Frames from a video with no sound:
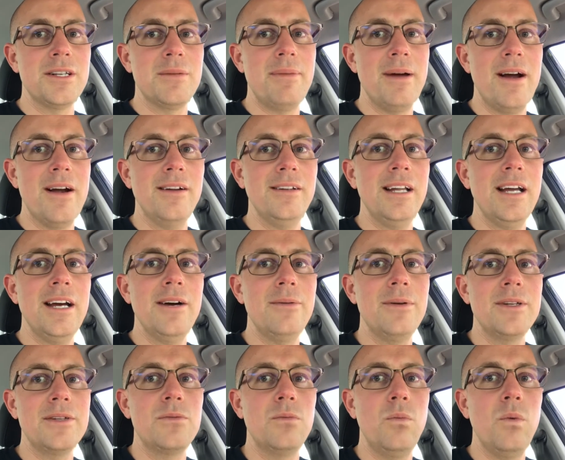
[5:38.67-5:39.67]
Apparently it
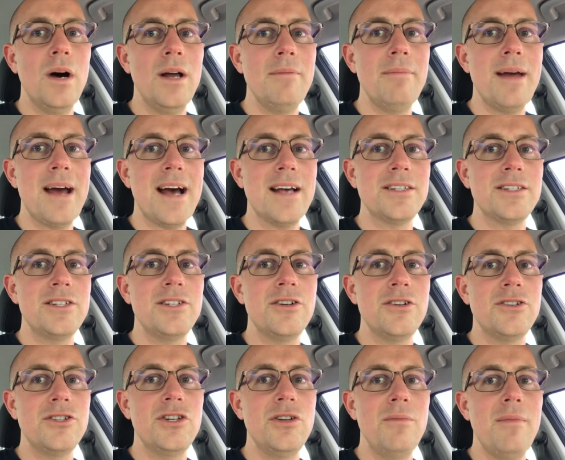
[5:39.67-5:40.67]
was 1
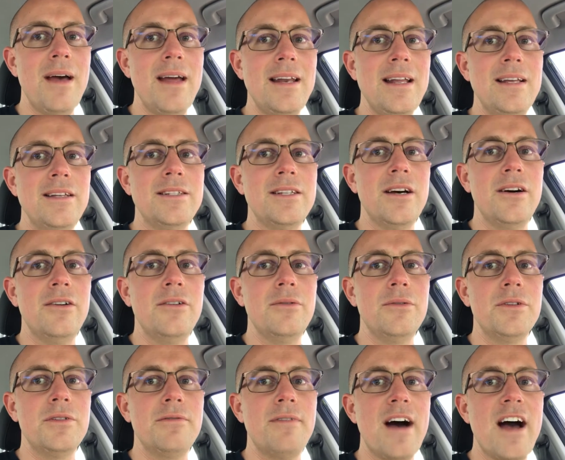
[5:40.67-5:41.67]
passenger too many, so it
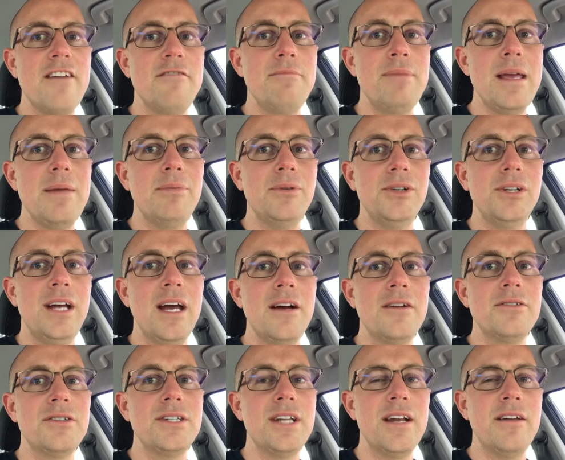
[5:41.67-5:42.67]
was 5 people together
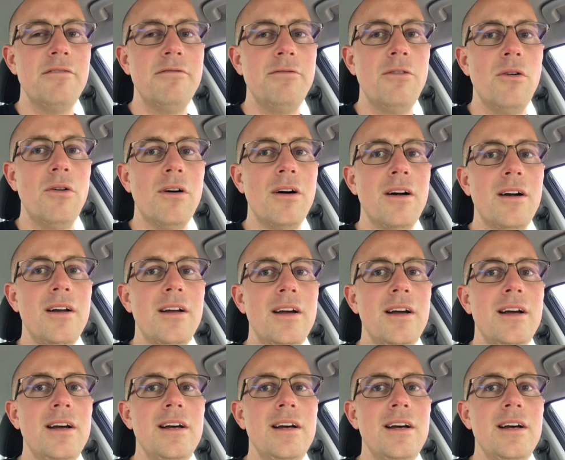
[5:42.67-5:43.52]
instead of 4.